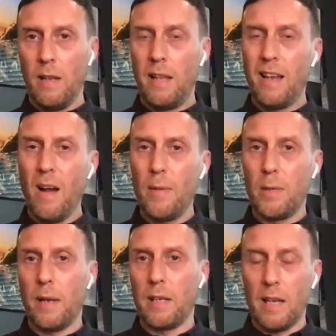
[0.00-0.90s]
They can't be as
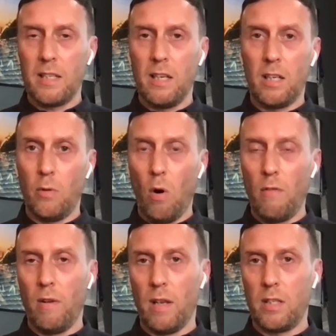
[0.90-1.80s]
bad as last year because they were
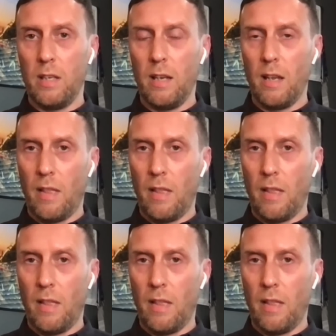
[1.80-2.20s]
awful last year.